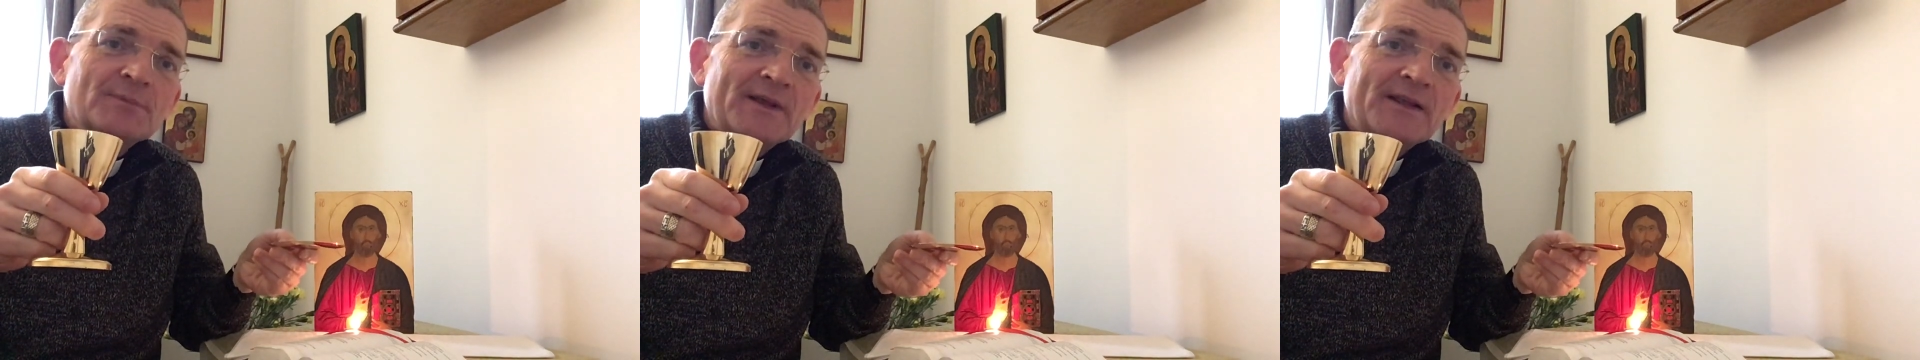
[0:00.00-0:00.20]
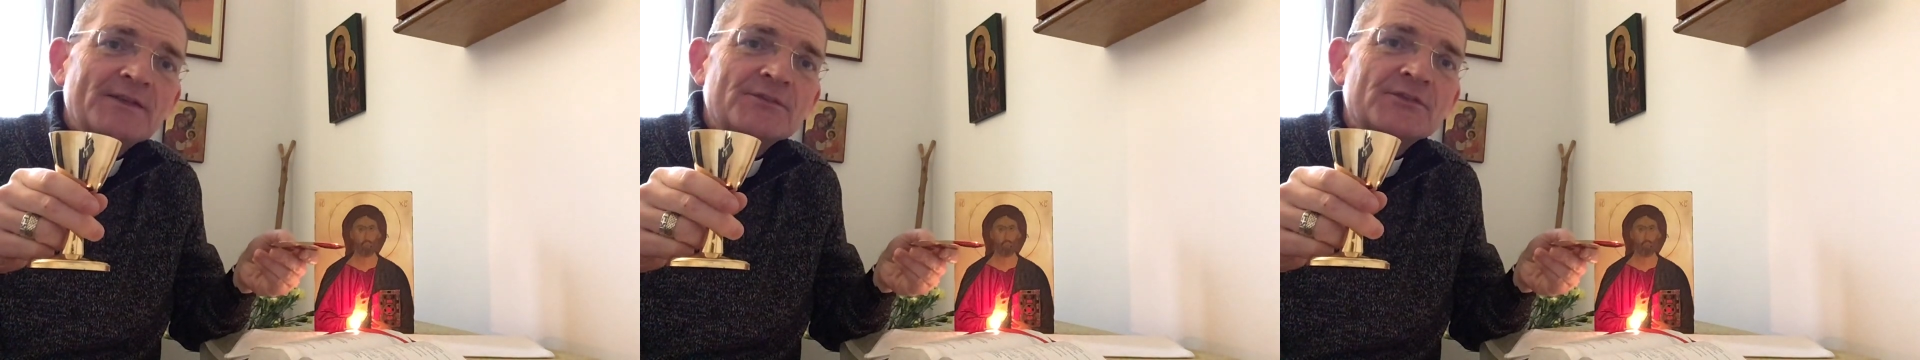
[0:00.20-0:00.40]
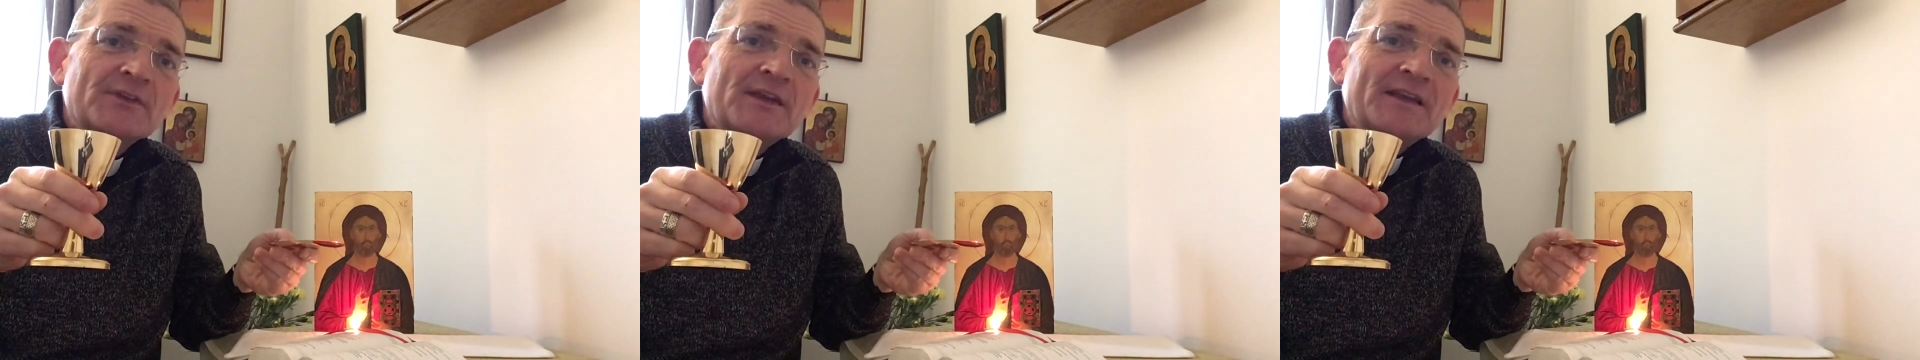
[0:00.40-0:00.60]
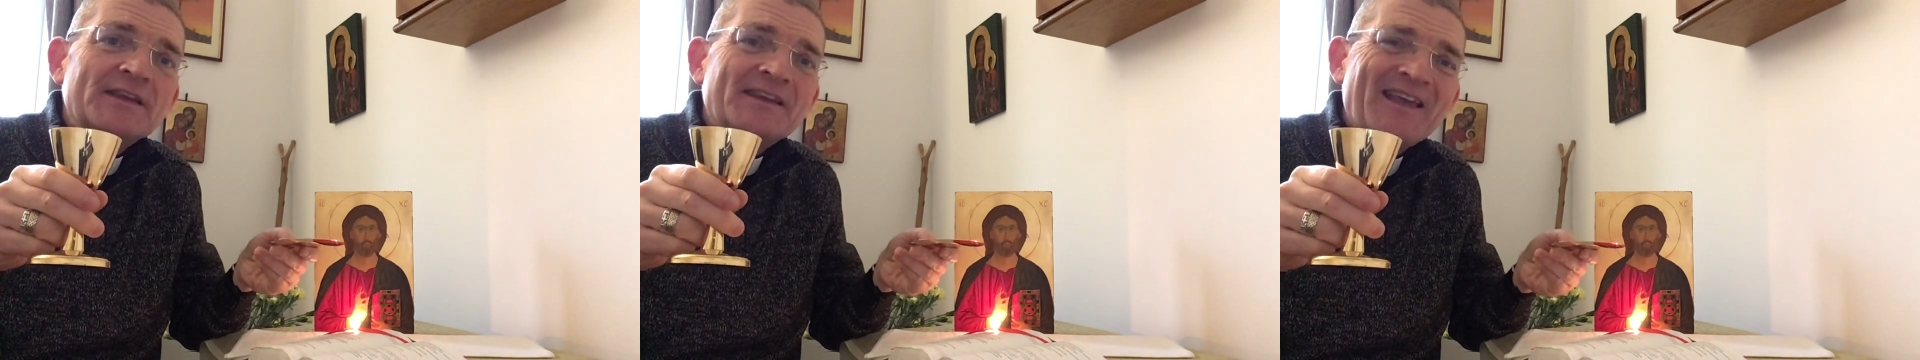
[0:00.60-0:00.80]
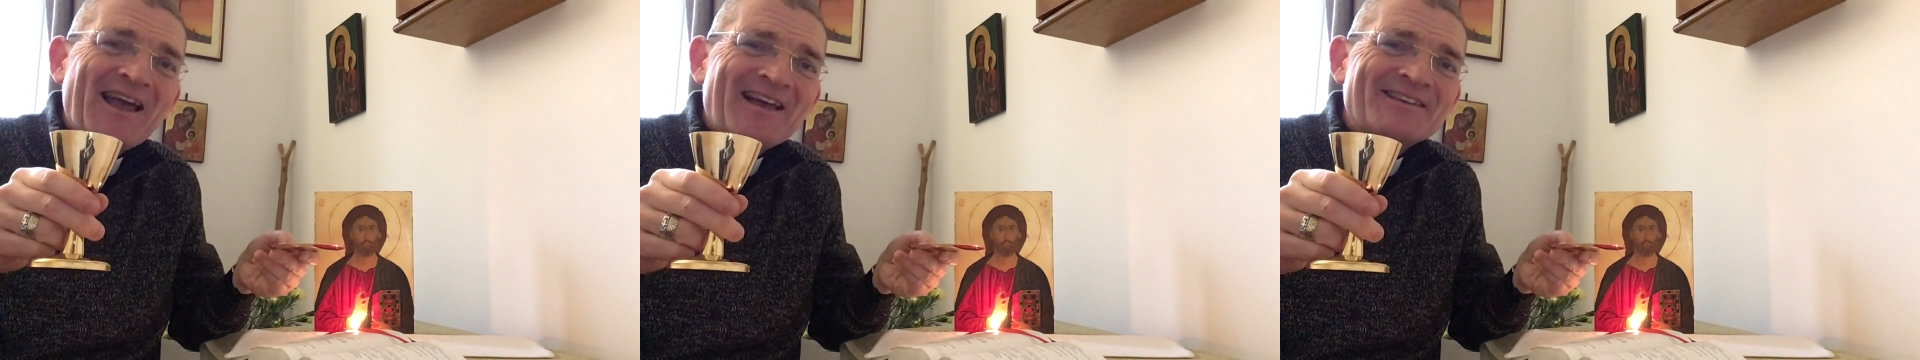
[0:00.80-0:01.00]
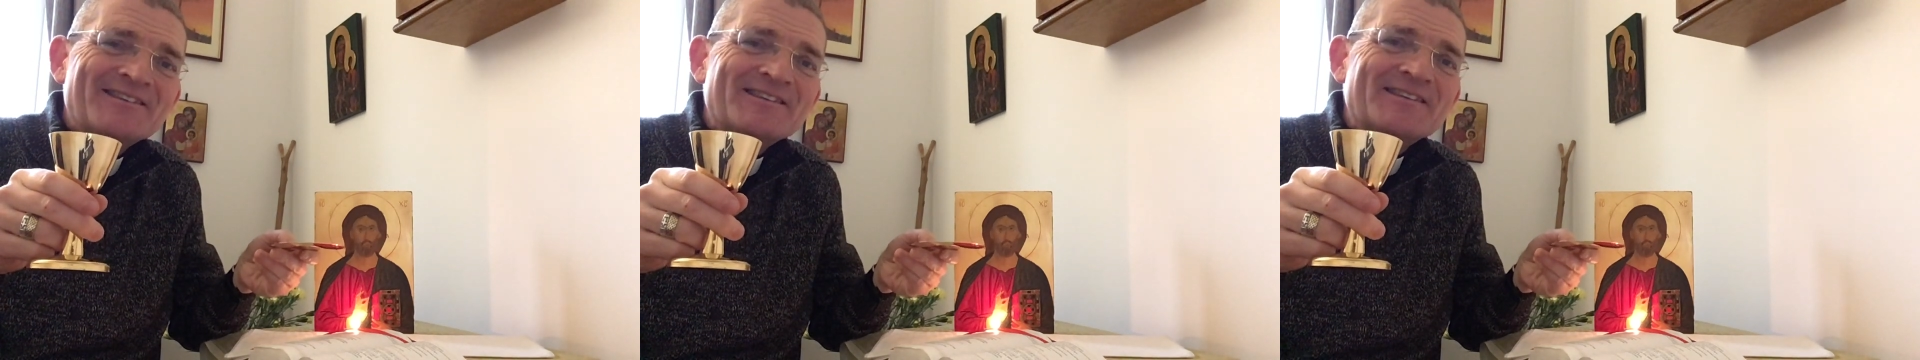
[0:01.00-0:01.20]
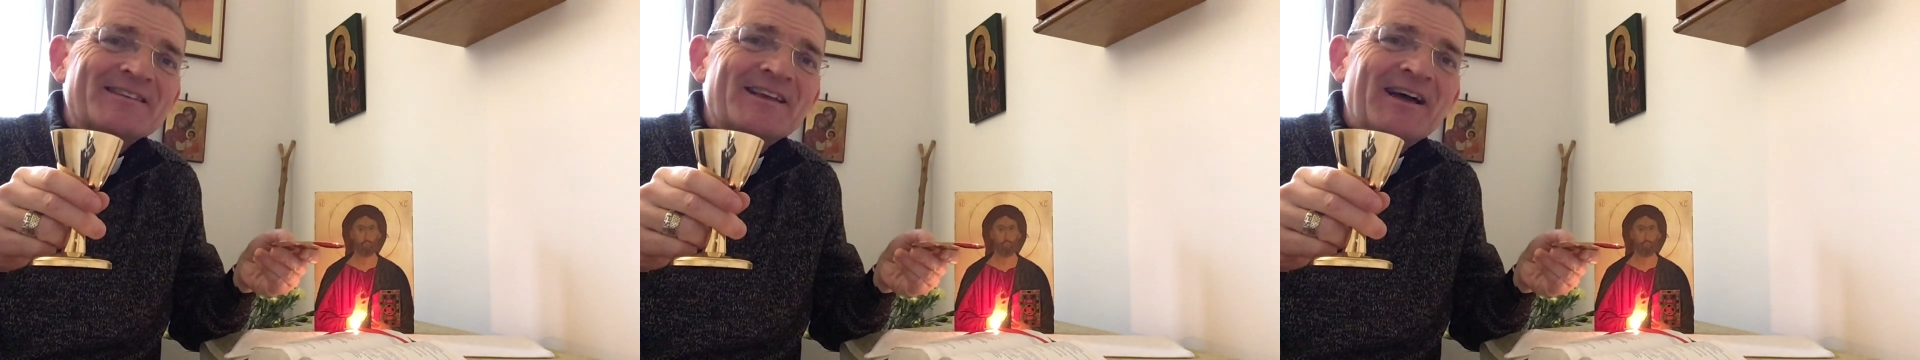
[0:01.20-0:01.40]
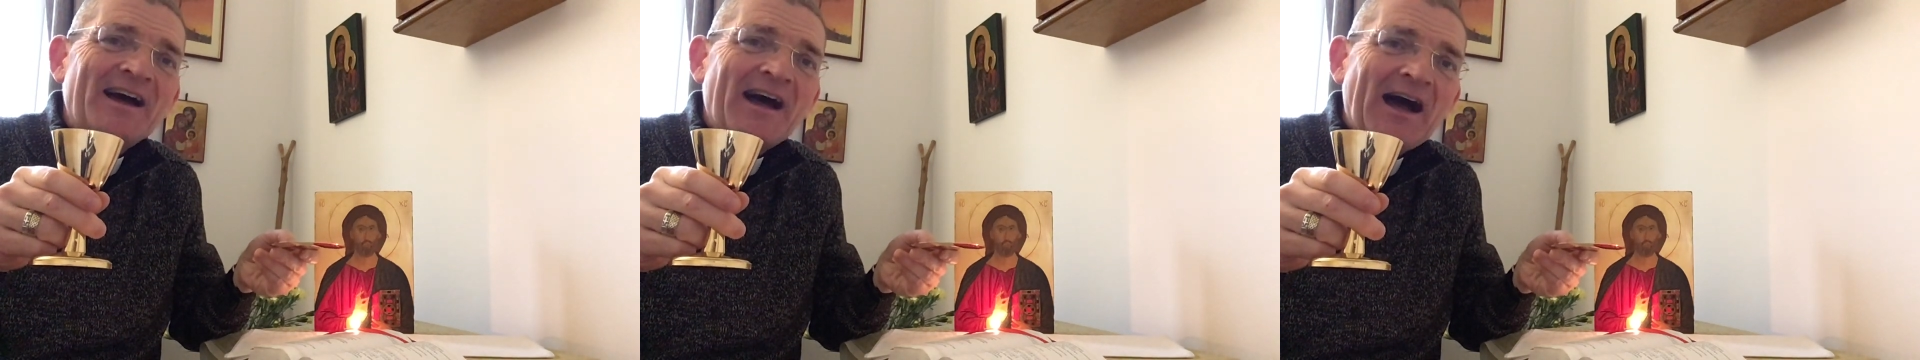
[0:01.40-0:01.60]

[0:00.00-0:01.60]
means, "Yes,